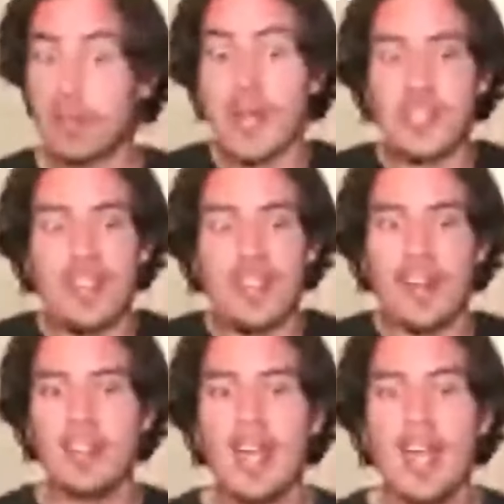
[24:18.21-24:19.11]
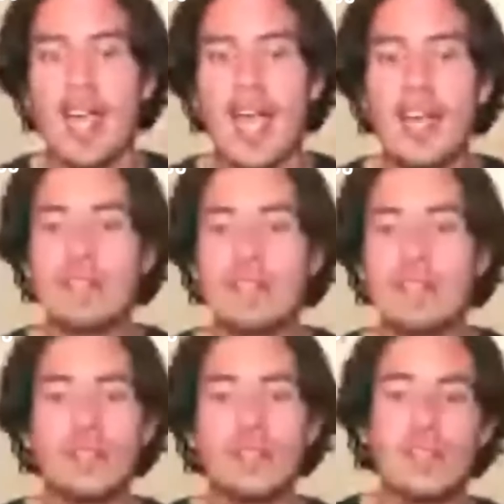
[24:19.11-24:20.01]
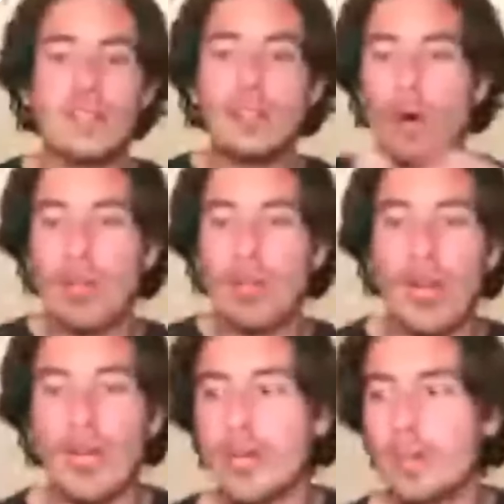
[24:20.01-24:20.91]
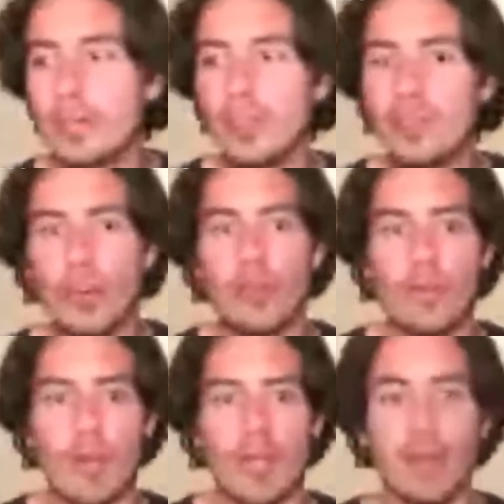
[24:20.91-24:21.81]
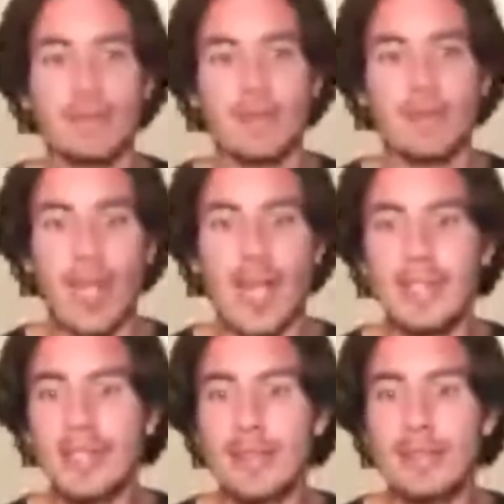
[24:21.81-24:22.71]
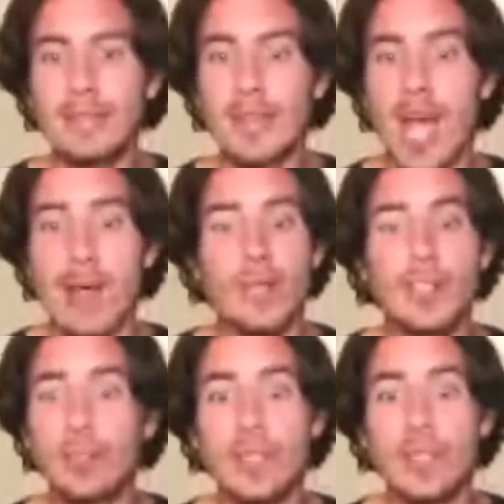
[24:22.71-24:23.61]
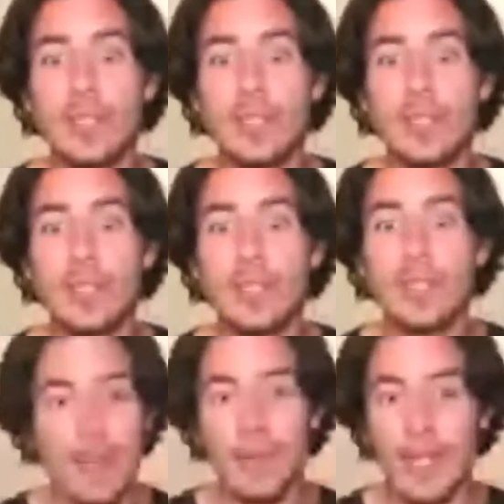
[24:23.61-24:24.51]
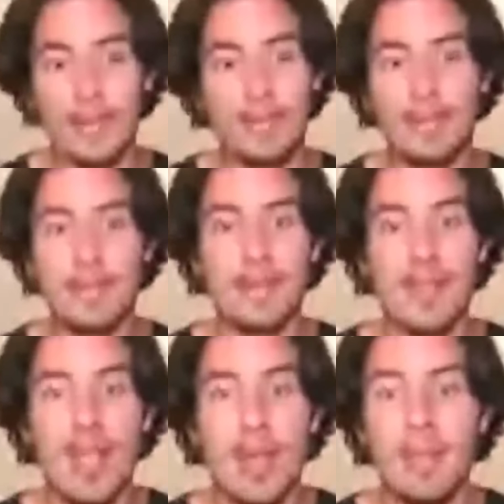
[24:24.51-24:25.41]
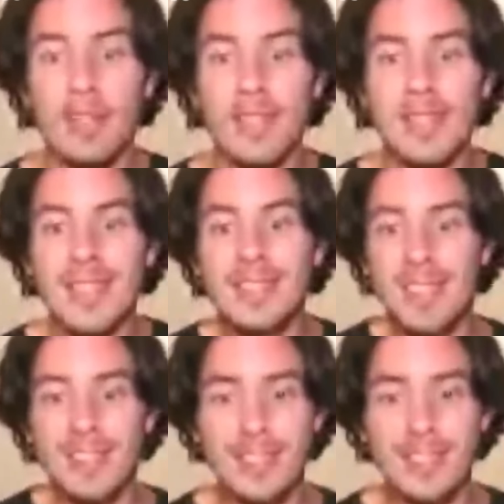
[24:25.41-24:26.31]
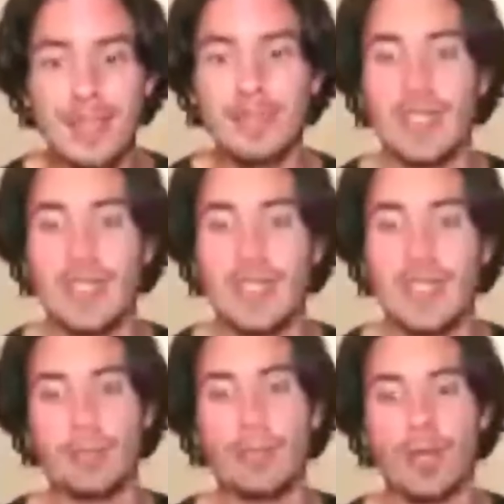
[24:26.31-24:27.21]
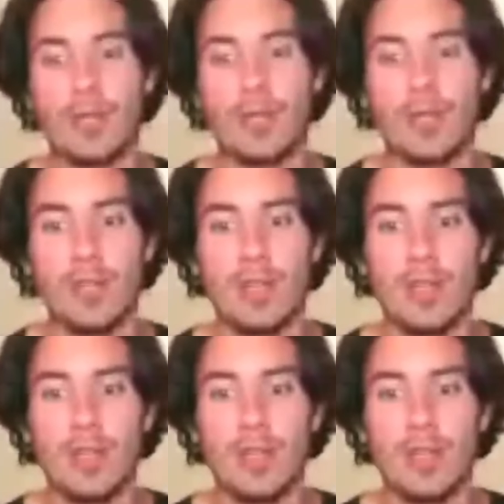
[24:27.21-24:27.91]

Imagine that. And you all are able to vote for me. And I will screw it up anyway, because it's the system that doesn't work.